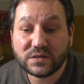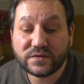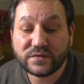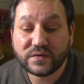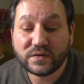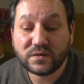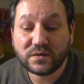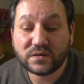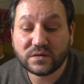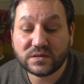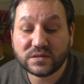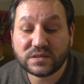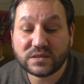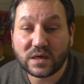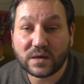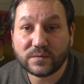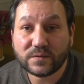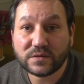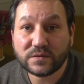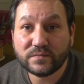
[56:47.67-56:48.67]
fuel
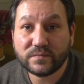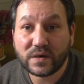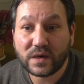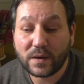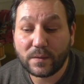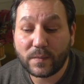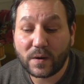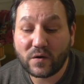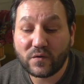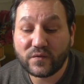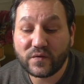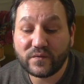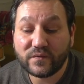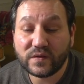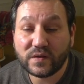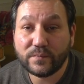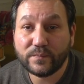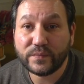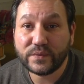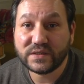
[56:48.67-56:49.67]
consumption by about
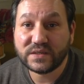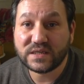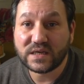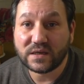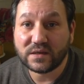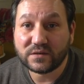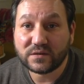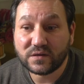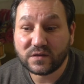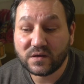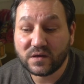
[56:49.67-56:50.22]
15%,